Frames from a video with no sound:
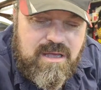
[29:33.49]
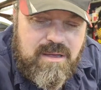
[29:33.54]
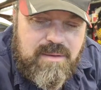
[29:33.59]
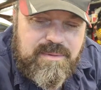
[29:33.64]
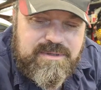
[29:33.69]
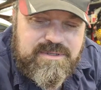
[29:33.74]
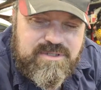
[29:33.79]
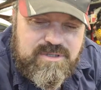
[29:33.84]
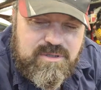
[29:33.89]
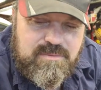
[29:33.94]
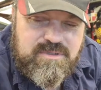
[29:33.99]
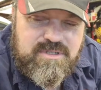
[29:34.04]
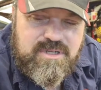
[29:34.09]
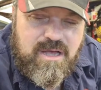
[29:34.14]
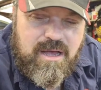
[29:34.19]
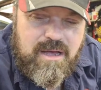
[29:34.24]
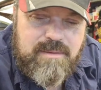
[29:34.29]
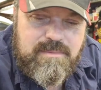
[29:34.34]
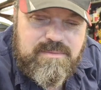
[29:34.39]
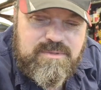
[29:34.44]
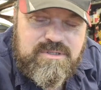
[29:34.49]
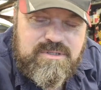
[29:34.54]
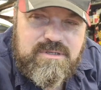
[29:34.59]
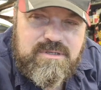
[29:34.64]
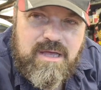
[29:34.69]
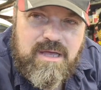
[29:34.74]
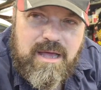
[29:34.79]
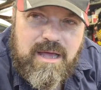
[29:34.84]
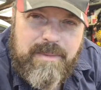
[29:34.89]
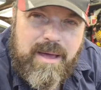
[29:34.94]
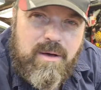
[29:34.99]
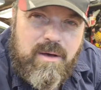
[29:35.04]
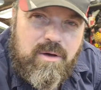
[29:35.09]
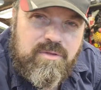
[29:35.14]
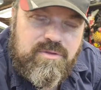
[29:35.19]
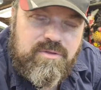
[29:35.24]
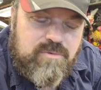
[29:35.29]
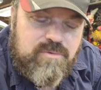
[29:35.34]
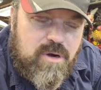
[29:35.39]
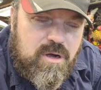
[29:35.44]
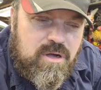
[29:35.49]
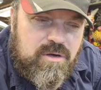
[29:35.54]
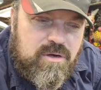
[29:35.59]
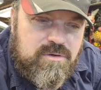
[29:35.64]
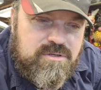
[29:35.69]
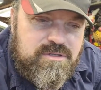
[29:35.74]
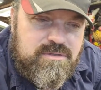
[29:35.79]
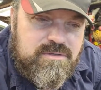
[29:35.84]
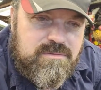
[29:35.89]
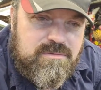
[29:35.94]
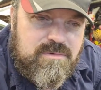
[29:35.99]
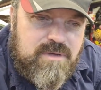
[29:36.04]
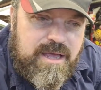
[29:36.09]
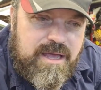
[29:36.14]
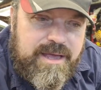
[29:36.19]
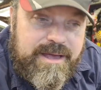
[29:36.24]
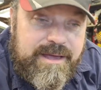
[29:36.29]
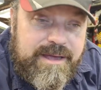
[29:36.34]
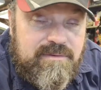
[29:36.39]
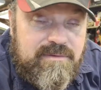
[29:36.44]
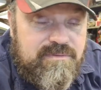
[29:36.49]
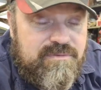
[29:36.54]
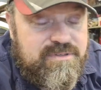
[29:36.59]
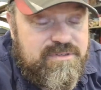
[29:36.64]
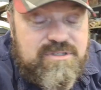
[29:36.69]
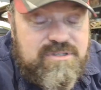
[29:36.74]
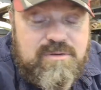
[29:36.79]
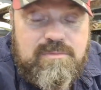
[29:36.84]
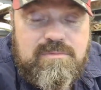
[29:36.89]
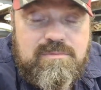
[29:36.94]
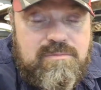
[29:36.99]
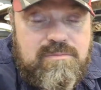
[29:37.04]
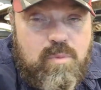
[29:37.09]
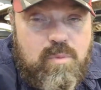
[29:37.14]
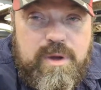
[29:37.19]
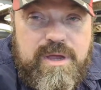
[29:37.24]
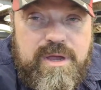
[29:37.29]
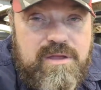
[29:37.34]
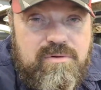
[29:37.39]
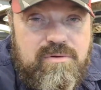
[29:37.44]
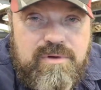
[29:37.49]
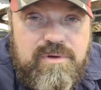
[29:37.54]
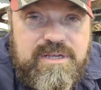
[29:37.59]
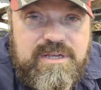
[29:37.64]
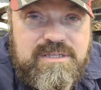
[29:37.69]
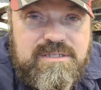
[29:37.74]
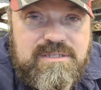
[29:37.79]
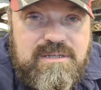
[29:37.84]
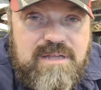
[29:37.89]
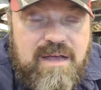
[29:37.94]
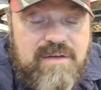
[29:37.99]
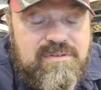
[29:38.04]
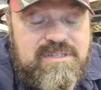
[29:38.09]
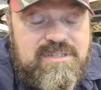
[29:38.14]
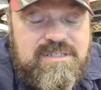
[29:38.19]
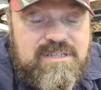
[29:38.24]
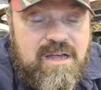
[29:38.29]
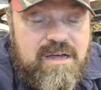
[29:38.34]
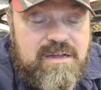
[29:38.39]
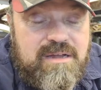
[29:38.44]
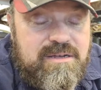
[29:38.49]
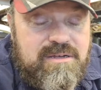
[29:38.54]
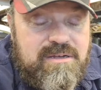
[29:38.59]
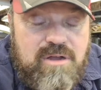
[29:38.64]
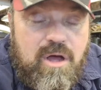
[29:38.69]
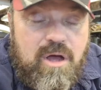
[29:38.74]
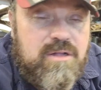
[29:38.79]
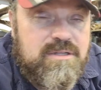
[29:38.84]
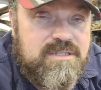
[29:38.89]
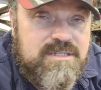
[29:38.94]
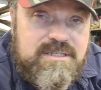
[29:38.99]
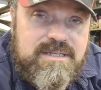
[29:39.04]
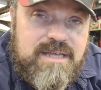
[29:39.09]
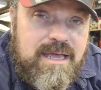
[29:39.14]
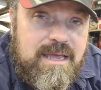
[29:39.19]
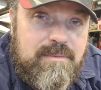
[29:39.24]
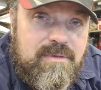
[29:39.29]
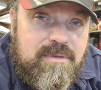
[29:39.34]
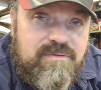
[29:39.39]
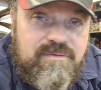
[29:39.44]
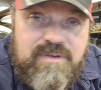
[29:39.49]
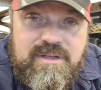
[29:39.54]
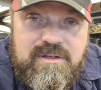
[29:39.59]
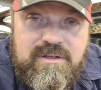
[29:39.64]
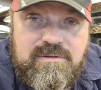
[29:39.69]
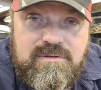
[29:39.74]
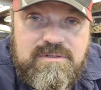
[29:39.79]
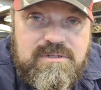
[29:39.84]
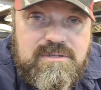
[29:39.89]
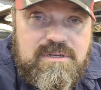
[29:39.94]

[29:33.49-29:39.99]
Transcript: but sometimes I'm out on the road and for some weird reason I've decided not to take my field